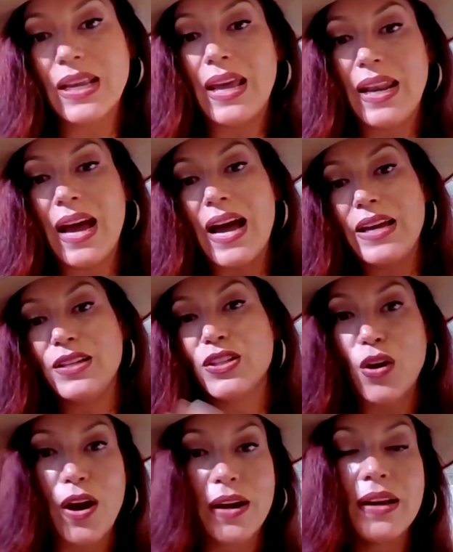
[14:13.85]
And I
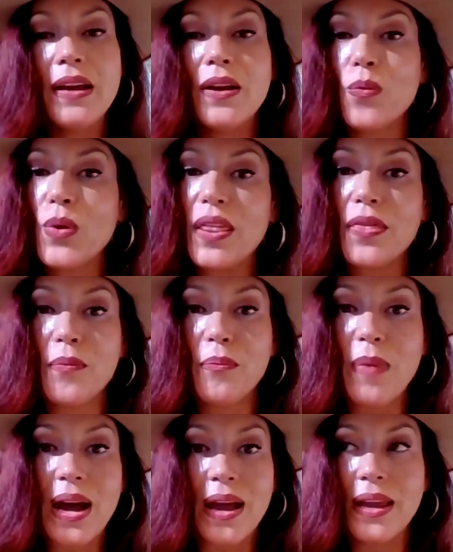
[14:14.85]
start with
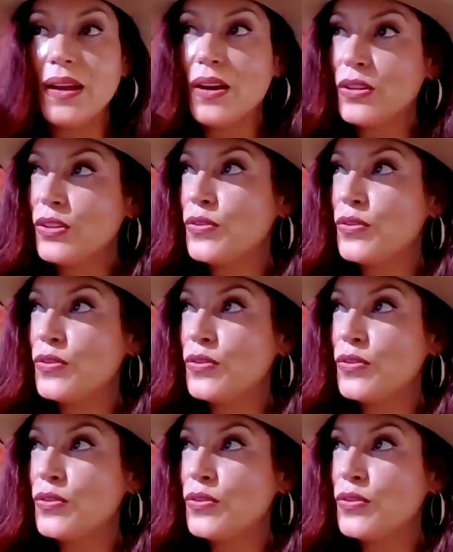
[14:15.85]
my